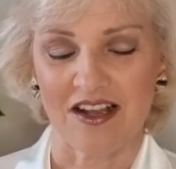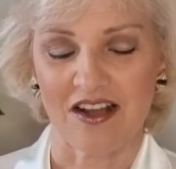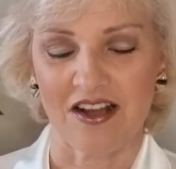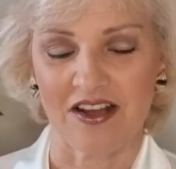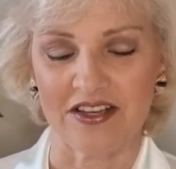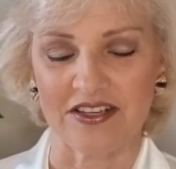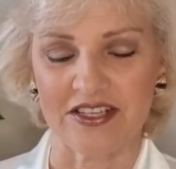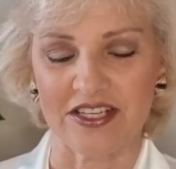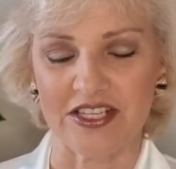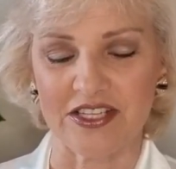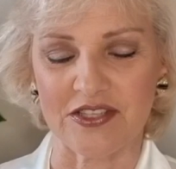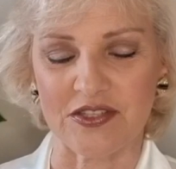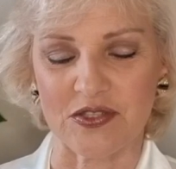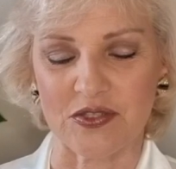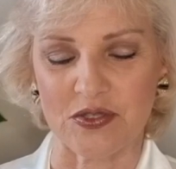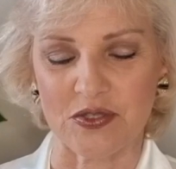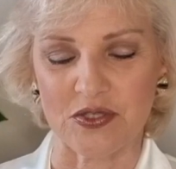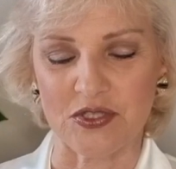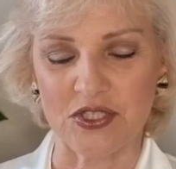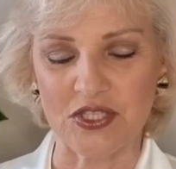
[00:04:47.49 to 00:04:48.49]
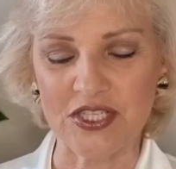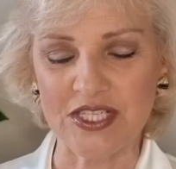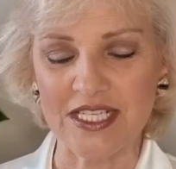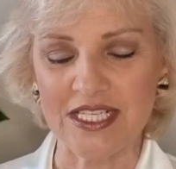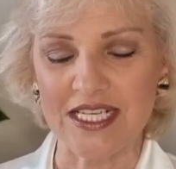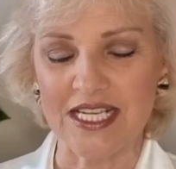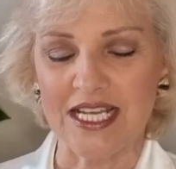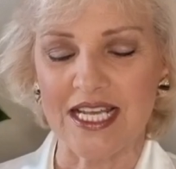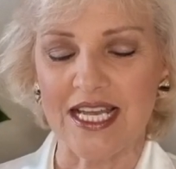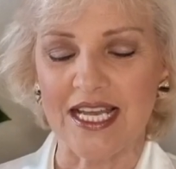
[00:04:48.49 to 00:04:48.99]
on exertion
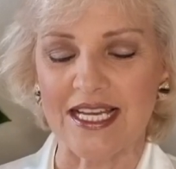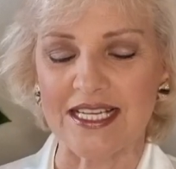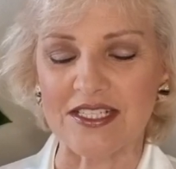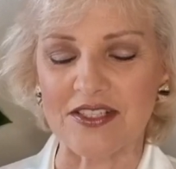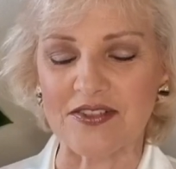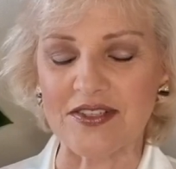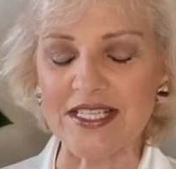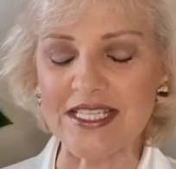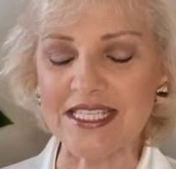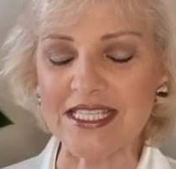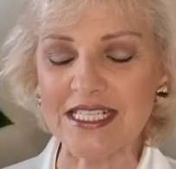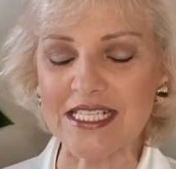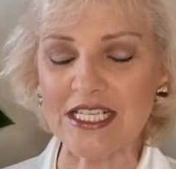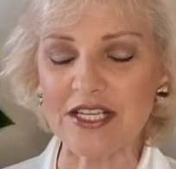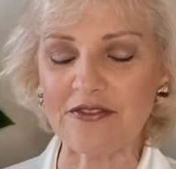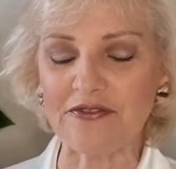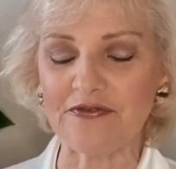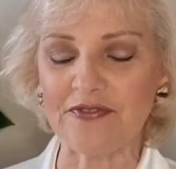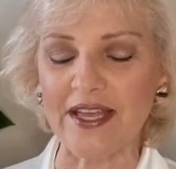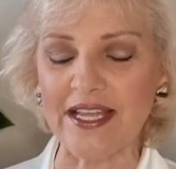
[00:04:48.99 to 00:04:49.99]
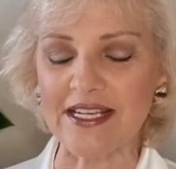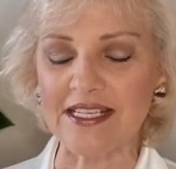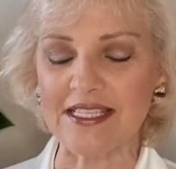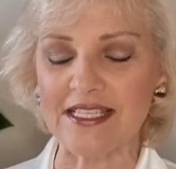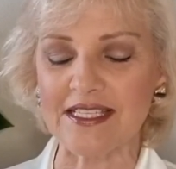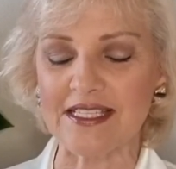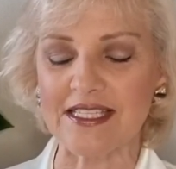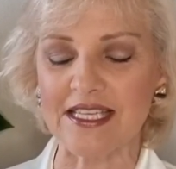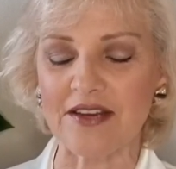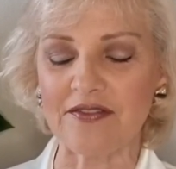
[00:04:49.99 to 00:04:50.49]
and recently
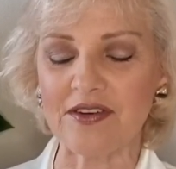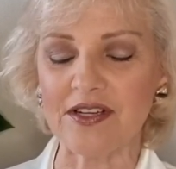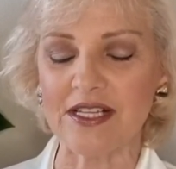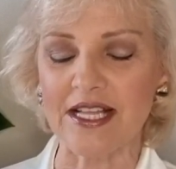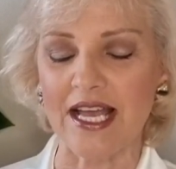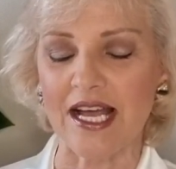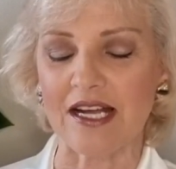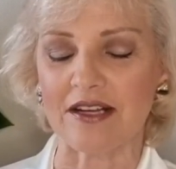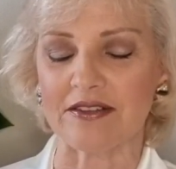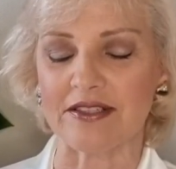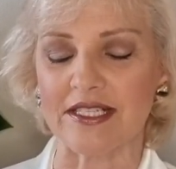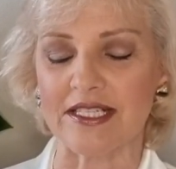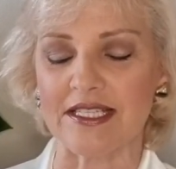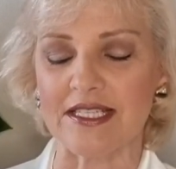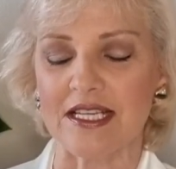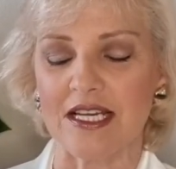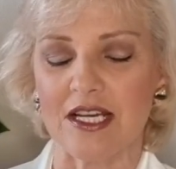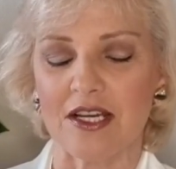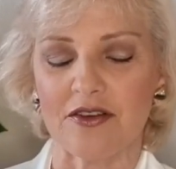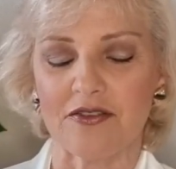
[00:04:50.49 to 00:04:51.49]
fainted several hours